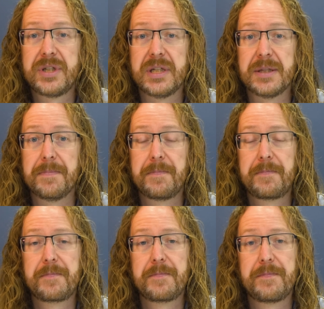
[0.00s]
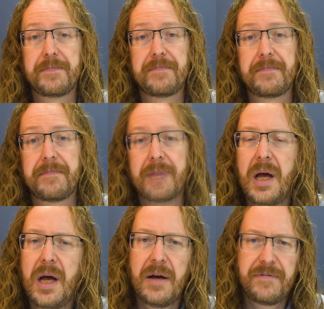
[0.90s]
system.
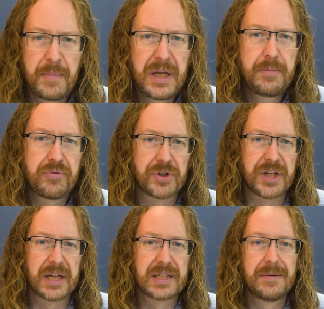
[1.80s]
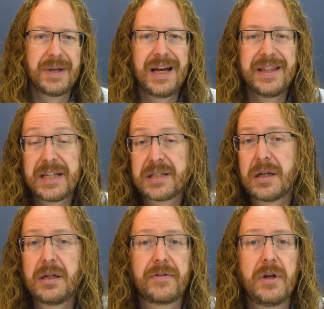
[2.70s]
For many projects, this
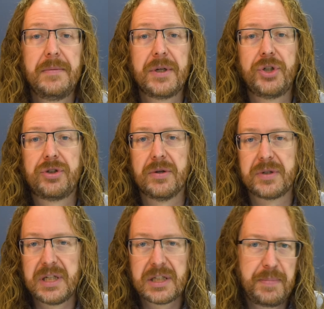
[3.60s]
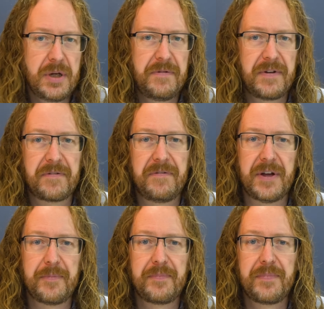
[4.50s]
style of climate controls is a perfect
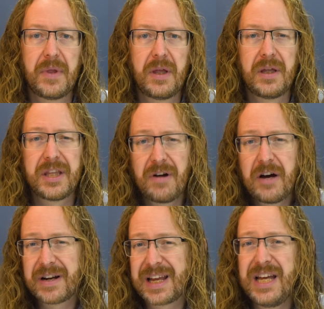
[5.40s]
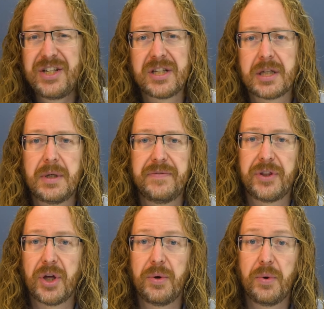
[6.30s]
fit. There are occasions, however,
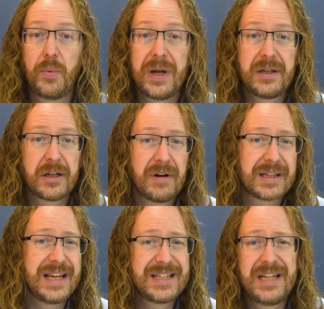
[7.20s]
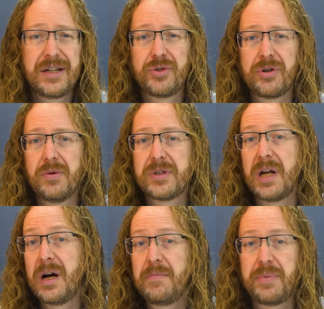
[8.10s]
though, when direct AC controls
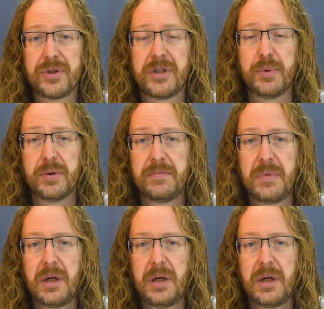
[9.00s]
aren't possible.